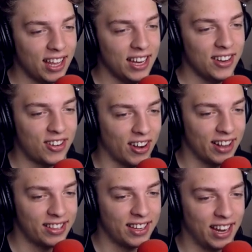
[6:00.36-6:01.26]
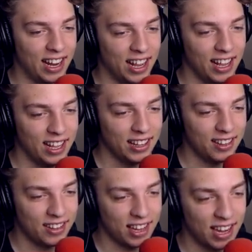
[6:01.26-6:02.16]
yeah, interesting, okay.
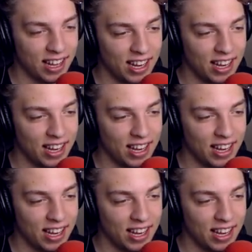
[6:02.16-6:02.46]
to say the